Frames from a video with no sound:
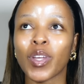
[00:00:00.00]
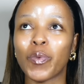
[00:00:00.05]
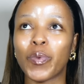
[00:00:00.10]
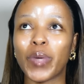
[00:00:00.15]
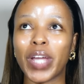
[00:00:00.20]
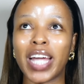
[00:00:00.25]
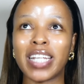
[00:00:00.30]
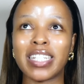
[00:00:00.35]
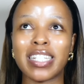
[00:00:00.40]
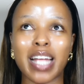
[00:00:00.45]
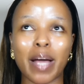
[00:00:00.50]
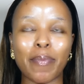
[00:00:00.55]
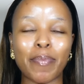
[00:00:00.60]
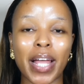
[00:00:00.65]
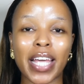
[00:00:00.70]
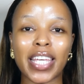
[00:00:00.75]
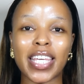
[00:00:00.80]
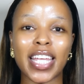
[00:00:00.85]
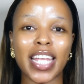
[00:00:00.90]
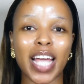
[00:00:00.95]
We ended up
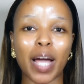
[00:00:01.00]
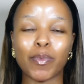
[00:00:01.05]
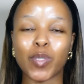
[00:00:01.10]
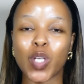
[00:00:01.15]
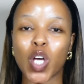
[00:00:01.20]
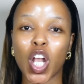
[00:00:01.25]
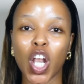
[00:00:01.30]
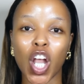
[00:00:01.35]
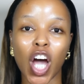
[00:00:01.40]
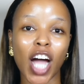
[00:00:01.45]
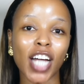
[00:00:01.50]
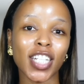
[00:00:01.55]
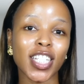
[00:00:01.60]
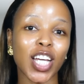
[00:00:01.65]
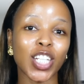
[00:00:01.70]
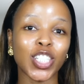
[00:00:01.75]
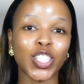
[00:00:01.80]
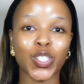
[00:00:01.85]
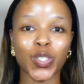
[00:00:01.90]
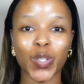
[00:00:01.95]
like getting up to a lot,
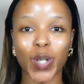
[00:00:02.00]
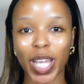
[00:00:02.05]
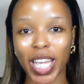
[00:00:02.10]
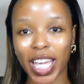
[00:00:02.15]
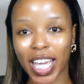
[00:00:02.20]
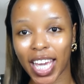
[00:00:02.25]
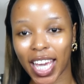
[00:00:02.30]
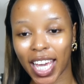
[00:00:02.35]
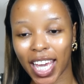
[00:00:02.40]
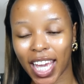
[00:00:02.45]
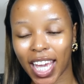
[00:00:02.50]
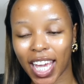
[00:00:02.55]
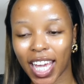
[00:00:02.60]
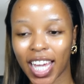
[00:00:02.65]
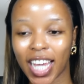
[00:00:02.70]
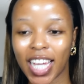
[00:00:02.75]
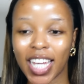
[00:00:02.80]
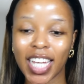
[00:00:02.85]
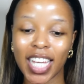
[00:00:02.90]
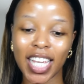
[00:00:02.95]

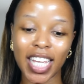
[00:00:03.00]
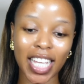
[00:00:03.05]
drinking,